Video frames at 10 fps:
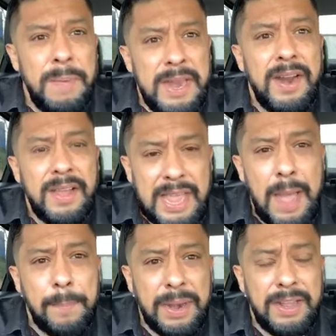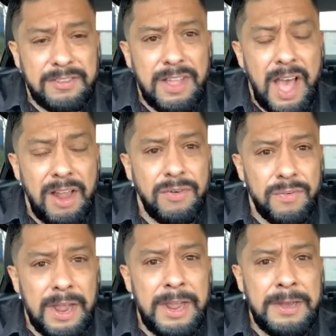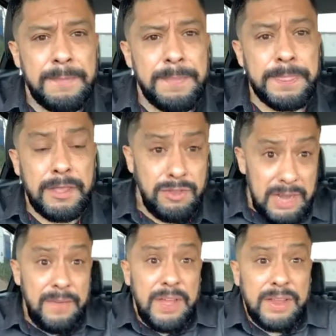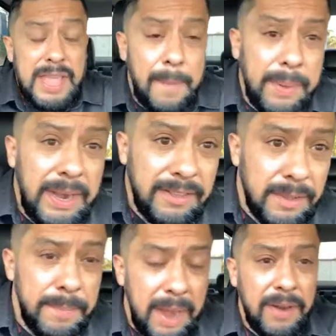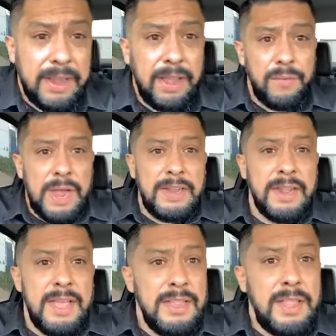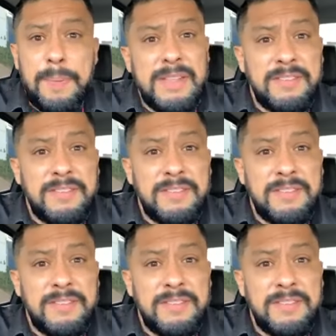You made out a capitalist dollar, right? You live in capitalist America, right? The